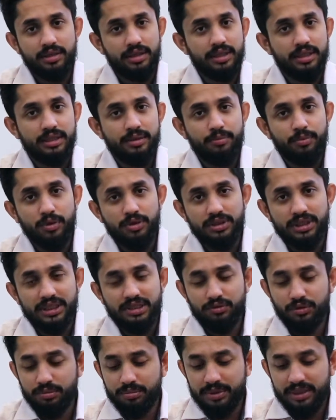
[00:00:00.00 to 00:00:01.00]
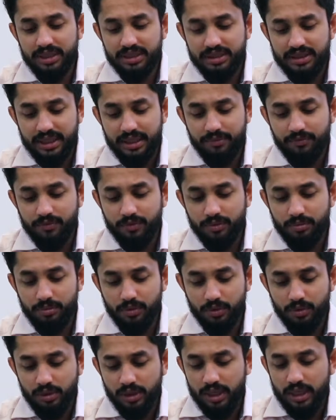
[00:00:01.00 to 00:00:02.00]
The process would be the same for
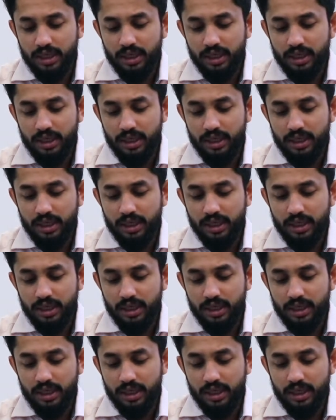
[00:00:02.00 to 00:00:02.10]
both.